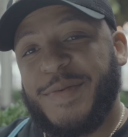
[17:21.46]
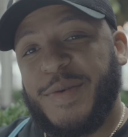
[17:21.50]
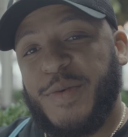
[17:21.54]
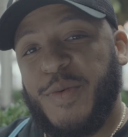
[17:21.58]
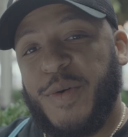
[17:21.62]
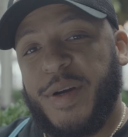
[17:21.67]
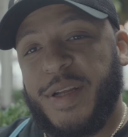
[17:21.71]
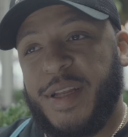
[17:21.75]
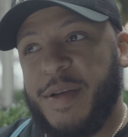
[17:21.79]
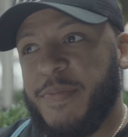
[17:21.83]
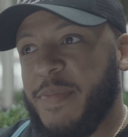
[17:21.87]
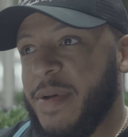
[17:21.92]

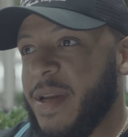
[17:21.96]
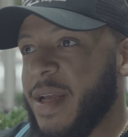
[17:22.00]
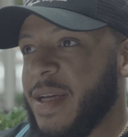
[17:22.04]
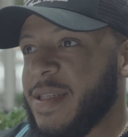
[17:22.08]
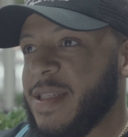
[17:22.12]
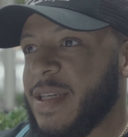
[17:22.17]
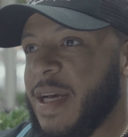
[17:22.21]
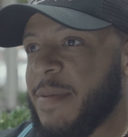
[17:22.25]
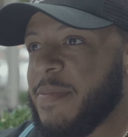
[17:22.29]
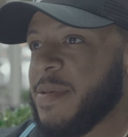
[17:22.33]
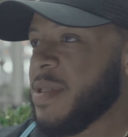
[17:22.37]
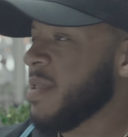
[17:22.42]
worked up a
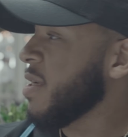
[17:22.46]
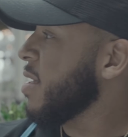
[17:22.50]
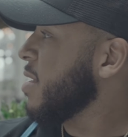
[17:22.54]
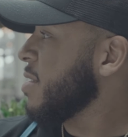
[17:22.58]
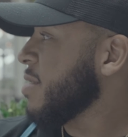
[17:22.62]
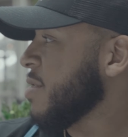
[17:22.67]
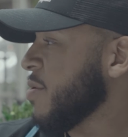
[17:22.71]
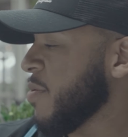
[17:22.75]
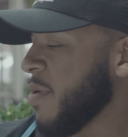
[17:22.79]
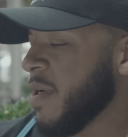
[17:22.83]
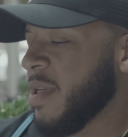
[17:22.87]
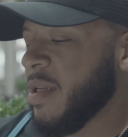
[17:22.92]
nice appetite.
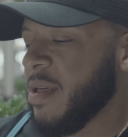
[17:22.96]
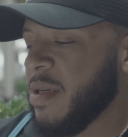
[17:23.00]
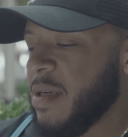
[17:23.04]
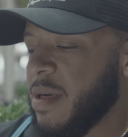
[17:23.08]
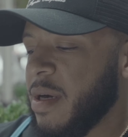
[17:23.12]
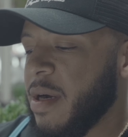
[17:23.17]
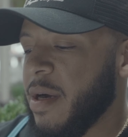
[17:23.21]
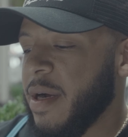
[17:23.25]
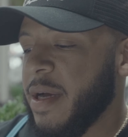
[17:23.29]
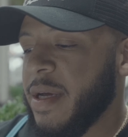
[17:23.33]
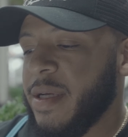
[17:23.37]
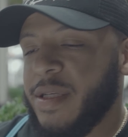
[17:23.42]
So we're at the
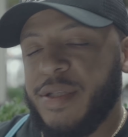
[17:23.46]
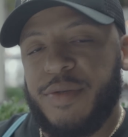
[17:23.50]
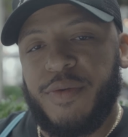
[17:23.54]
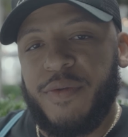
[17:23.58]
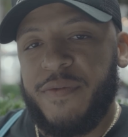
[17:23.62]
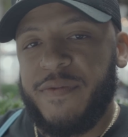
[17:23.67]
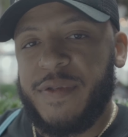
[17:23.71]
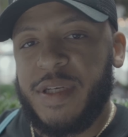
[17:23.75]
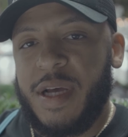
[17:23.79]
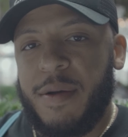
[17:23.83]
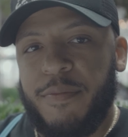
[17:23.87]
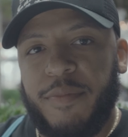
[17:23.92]
RH
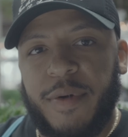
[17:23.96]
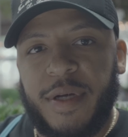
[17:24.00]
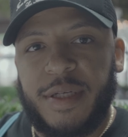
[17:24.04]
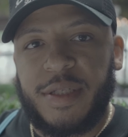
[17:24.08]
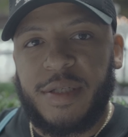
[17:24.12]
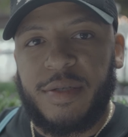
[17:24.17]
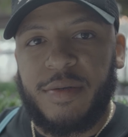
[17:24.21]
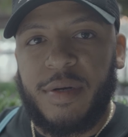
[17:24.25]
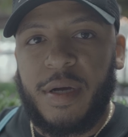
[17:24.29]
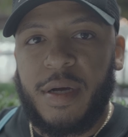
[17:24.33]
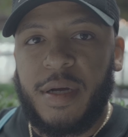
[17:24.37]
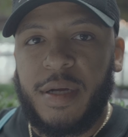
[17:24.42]
Rooftop
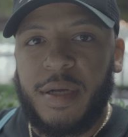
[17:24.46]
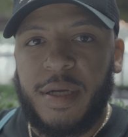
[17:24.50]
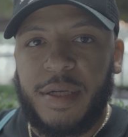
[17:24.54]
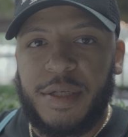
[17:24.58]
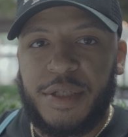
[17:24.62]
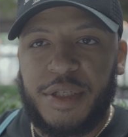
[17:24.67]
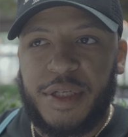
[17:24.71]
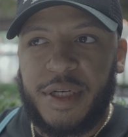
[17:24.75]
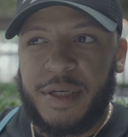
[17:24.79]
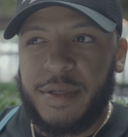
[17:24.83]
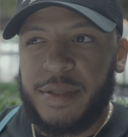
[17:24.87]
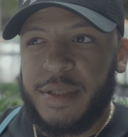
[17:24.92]
Restaurant in
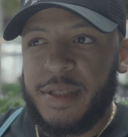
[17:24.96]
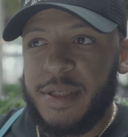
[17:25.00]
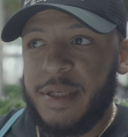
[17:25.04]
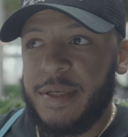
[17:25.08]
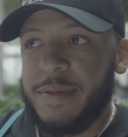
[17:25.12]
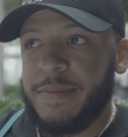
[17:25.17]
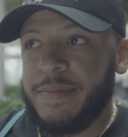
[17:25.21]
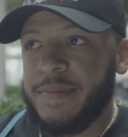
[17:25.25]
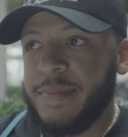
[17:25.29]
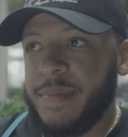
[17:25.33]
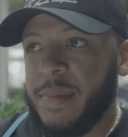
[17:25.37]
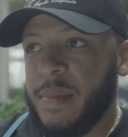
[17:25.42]

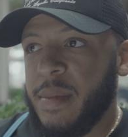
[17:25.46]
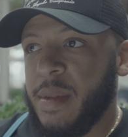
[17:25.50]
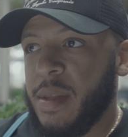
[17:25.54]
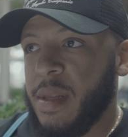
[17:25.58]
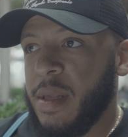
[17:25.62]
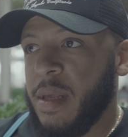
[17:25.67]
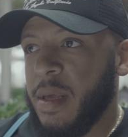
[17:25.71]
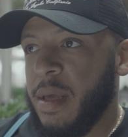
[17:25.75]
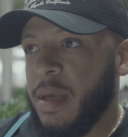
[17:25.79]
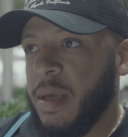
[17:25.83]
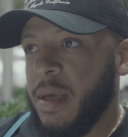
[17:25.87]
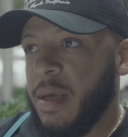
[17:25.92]
Chelsea
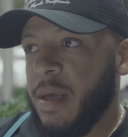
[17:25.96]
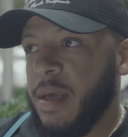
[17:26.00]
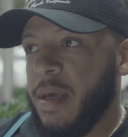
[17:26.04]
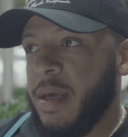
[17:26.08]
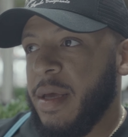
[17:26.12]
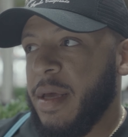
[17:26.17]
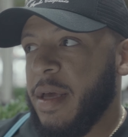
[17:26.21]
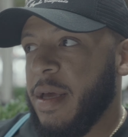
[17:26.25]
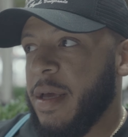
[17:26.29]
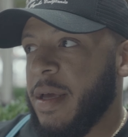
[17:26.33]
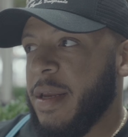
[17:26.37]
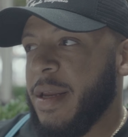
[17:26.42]

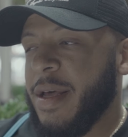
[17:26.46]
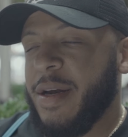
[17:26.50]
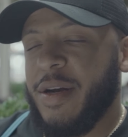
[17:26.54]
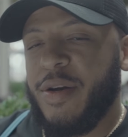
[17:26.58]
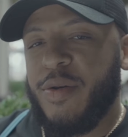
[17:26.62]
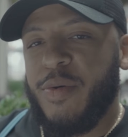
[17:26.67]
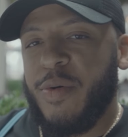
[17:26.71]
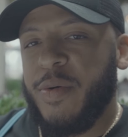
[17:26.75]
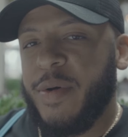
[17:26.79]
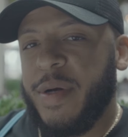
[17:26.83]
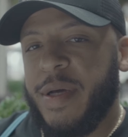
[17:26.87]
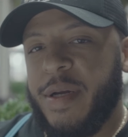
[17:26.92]
and I don't
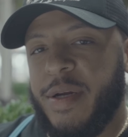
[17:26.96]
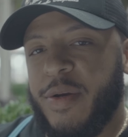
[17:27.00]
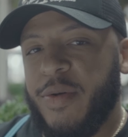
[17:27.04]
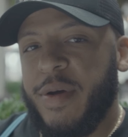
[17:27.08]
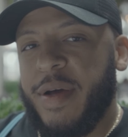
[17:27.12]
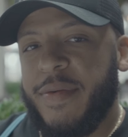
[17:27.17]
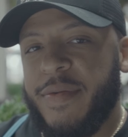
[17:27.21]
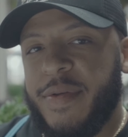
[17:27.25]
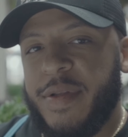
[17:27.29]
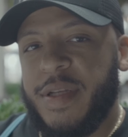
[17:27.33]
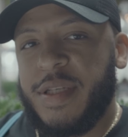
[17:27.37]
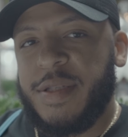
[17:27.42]
know what we're gonna do
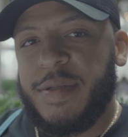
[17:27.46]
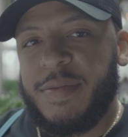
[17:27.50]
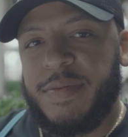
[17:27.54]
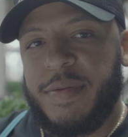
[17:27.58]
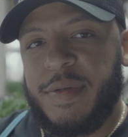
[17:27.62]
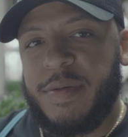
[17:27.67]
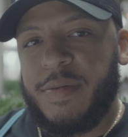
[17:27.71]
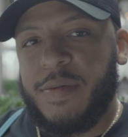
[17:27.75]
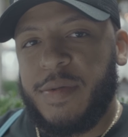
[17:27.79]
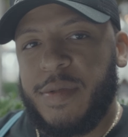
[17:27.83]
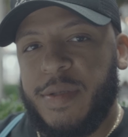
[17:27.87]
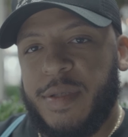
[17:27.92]
after this,
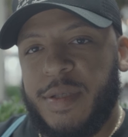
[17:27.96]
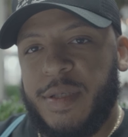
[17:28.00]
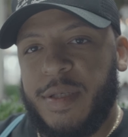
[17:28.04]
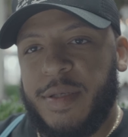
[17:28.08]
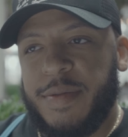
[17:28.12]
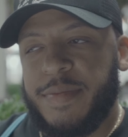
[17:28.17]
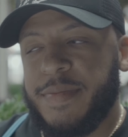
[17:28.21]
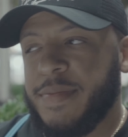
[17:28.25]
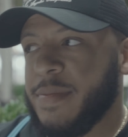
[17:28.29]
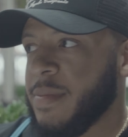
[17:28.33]
but we'll see.